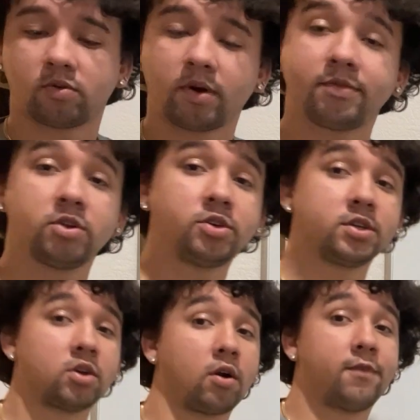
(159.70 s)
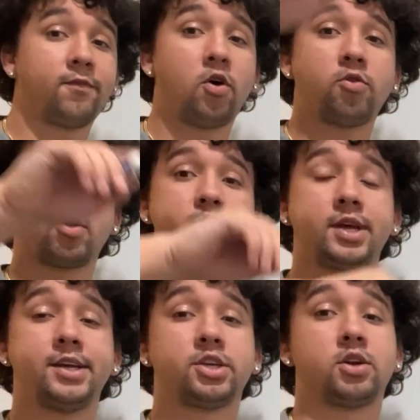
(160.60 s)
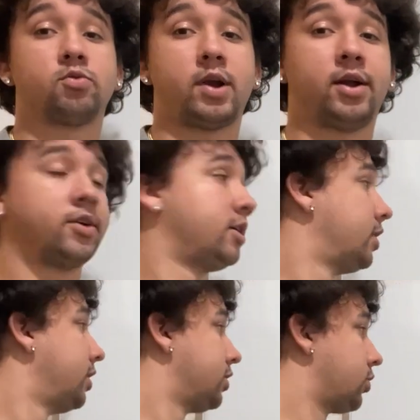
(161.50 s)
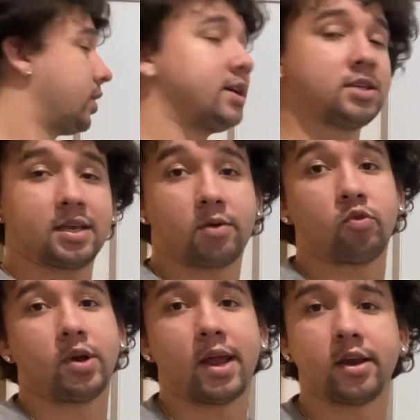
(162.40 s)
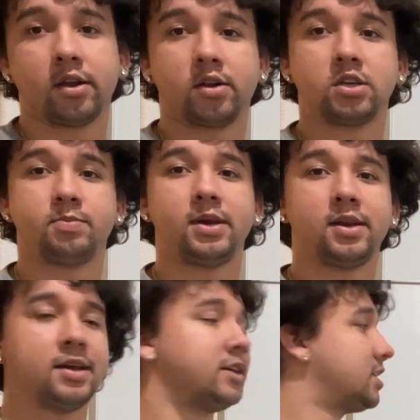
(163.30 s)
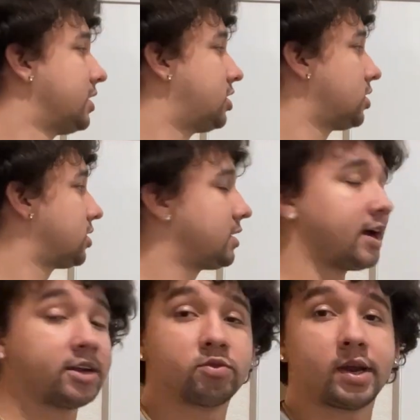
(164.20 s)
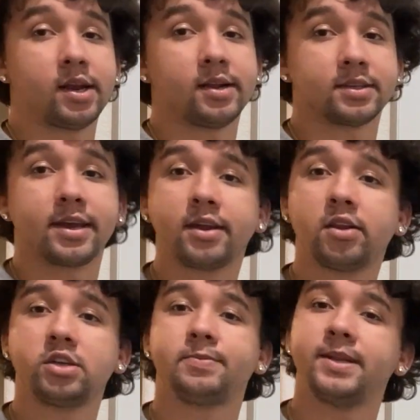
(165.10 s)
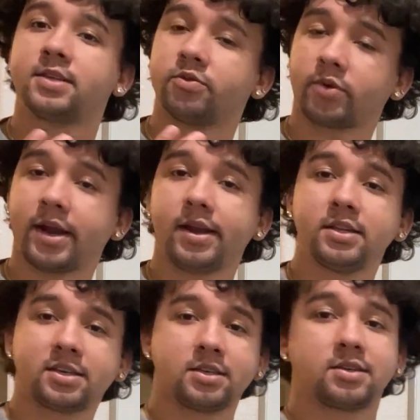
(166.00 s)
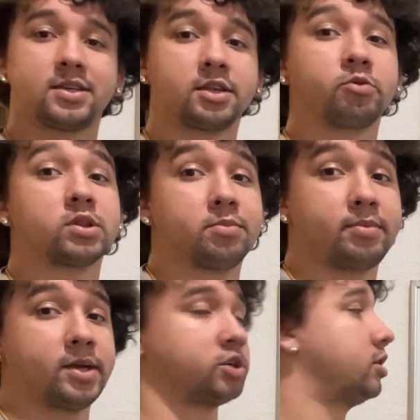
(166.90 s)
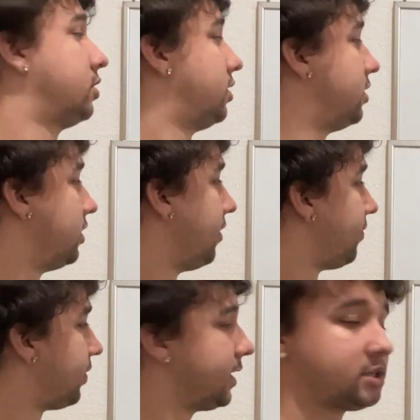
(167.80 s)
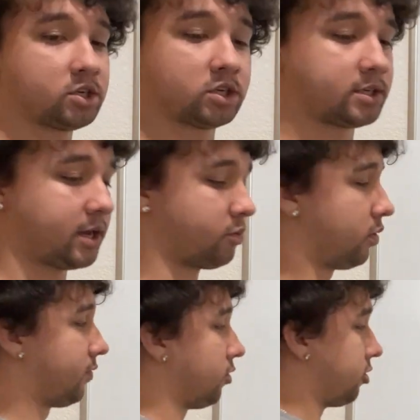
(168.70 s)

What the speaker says: Revolutions are a full rotation around. So it is what angular speed is. It's just not in radians. Angular speed's in radians because it's dealing with the measure. This is just saying one full